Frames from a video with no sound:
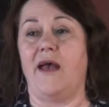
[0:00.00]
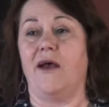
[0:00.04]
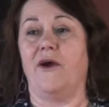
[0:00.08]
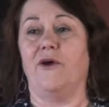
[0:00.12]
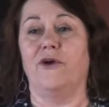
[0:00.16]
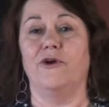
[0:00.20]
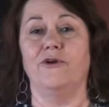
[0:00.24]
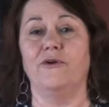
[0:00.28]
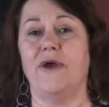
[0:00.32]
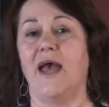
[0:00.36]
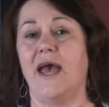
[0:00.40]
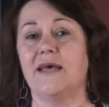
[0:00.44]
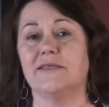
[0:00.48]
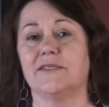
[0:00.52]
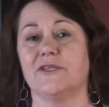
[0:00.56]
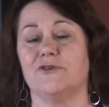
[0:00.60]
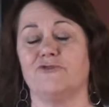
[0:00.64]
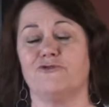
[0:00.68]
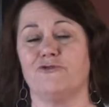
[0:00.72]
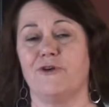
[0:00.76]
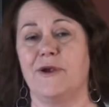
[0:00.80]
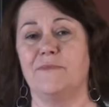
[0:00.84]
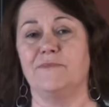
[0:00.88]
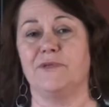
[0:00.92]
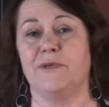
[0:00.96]
who
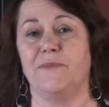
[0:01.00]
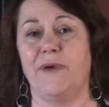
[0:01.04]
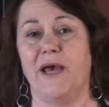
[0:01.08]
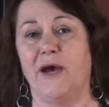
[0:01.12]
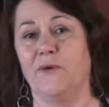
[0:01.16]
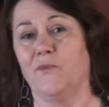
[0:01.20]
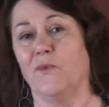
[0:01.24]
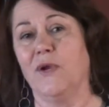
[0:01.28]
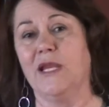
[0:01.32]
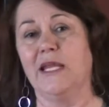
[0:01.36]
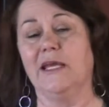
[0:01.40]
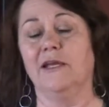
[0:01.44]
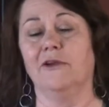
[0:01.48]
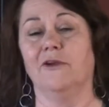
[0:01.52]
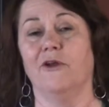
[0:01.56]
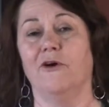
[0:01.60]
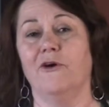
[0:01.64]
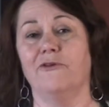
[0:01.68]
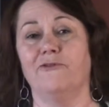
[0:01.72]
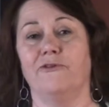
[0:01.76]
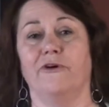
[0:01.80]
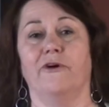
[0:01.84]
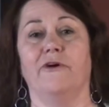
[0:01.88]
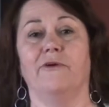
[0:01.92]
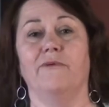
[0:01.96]
hasn't dreamt about winning
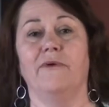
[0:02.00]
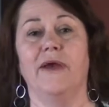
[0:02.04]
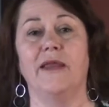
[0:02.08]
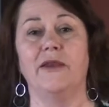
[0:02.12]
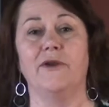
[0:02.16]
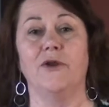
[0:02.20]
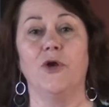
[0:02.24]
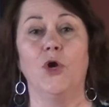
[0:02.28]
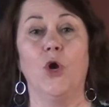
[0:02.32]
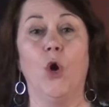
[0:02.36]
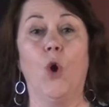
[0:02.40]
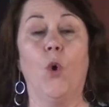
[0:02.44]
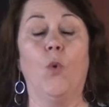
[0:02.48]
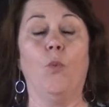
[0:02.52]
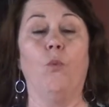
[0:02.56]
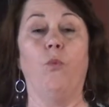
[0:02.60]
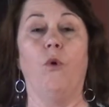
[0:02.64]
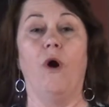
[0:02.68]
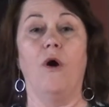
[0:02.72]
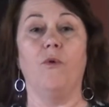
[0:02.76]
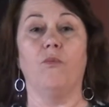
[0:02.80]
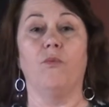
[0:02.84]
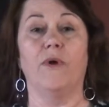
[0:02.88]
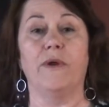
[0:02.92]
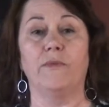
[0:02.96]
lotto and
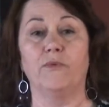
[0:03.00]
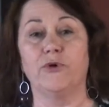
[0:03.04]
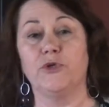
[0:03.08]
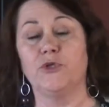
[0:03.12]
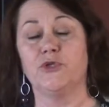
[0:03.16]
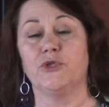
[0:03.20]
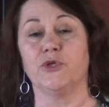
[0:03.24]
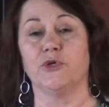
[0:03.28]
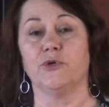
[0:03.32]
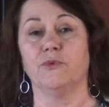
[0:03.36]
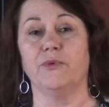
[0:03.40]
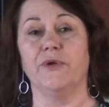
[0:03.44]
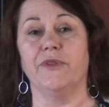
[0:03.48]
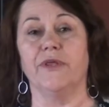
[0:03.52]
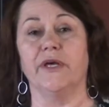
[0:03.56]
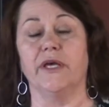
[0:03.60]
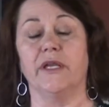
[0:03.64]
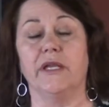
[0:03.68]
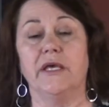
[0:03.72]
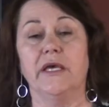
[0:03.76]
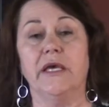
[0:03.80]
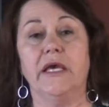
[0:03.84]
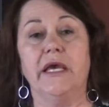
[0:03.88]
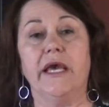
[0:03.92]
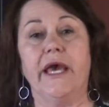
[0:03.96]
what we would do with
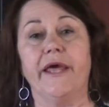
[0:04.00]
it?